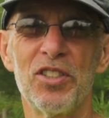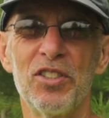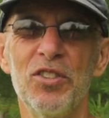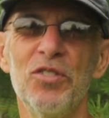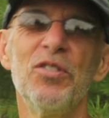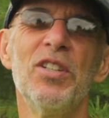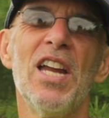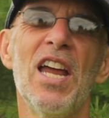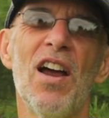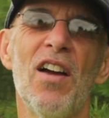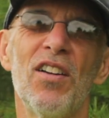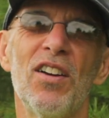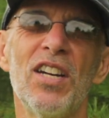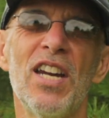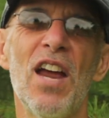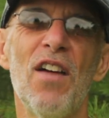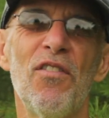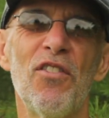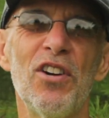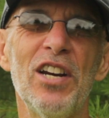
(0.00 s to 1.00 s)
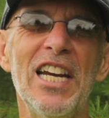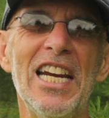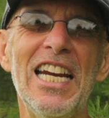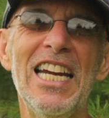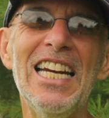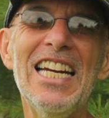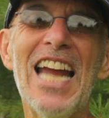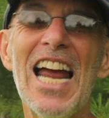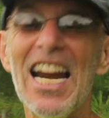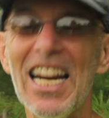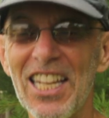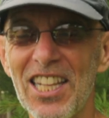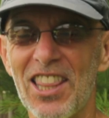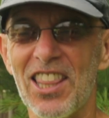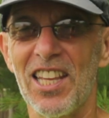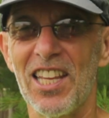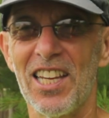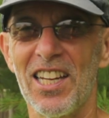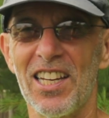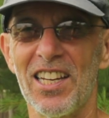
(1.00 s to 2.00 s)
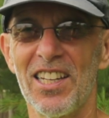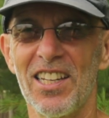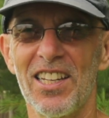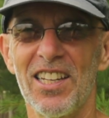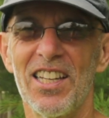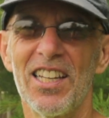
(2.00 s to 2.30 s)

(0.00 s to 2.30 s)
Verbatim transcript: Do ne never eat anything